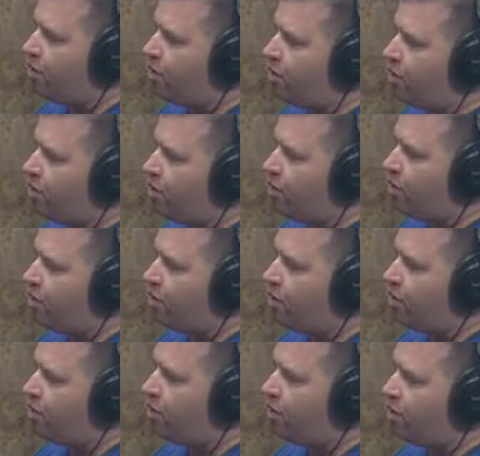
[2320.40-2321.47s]
I wrote
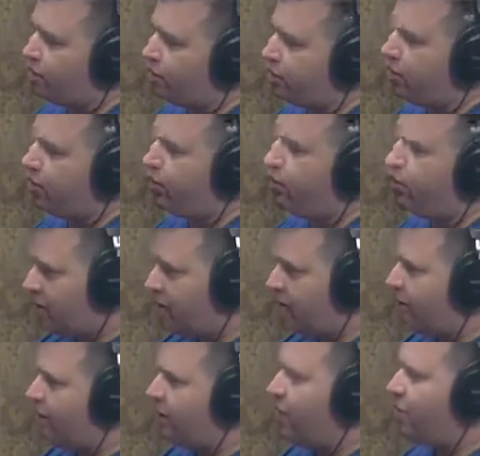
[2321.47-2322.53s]
down everything you said.
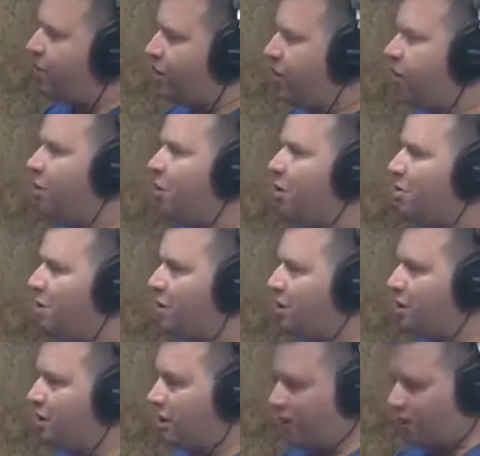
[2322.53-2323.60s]
I went home
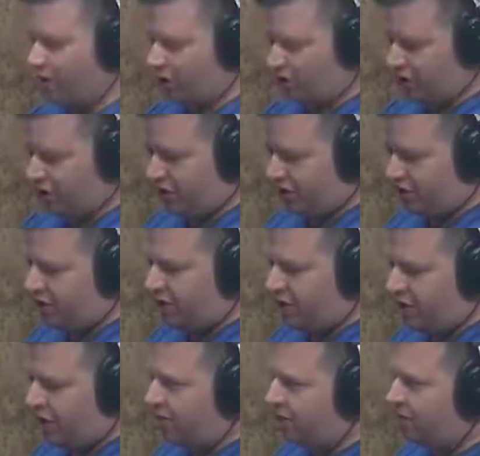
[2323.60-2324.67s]
and I just
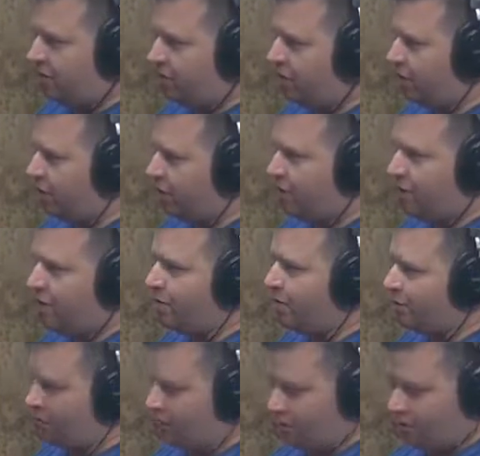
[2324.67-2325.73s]
did. I said, well, I'm
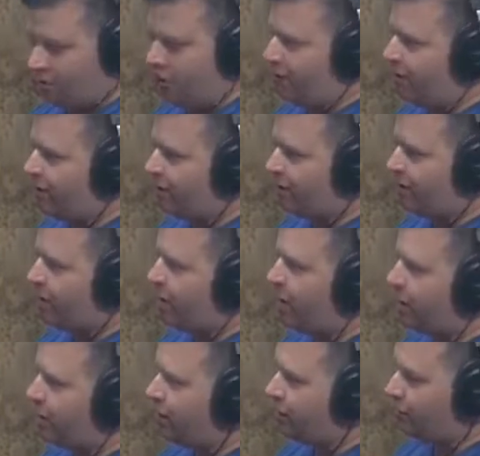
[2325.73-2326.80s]
gonna try.
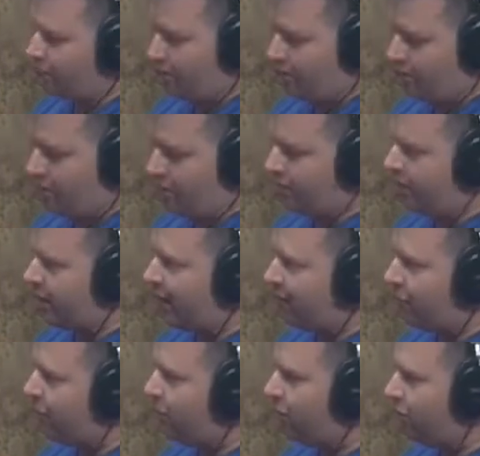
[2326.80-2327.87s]
I went step
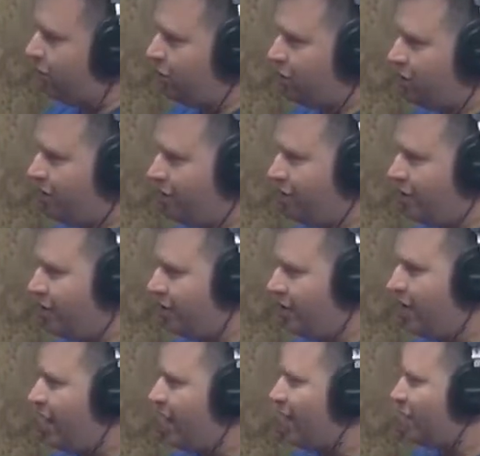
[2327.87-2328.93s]
one, two, three, four.
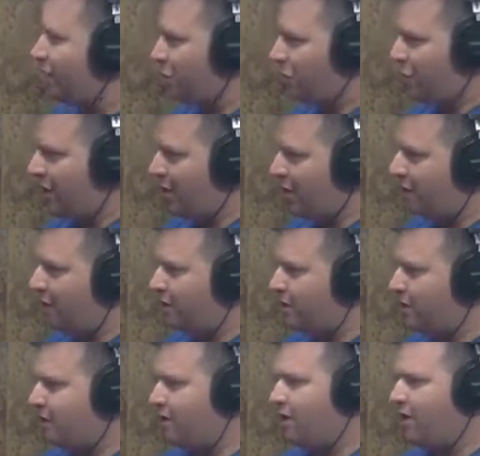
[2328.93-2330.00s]
I just went down the
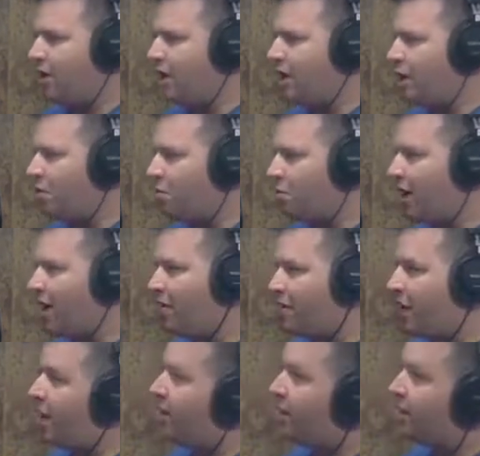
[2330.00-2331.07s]
list, and by
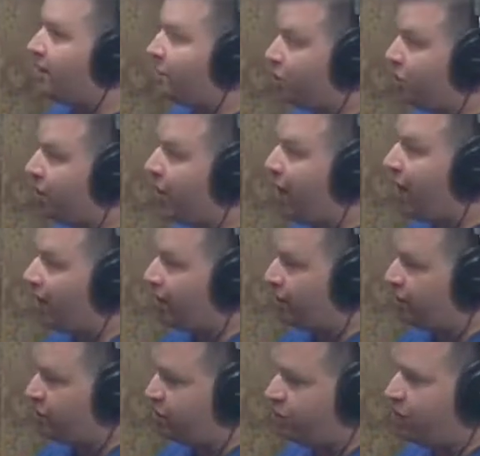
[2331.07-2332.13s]
the end of July,
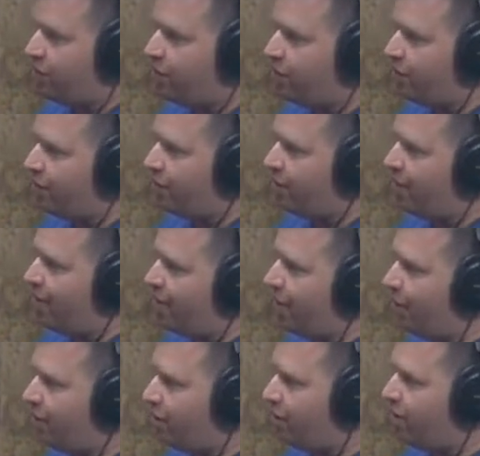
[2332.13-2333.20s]
a month and a half
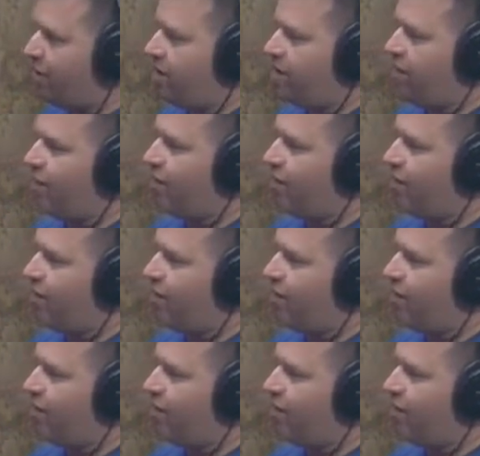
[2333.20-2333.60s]
later, I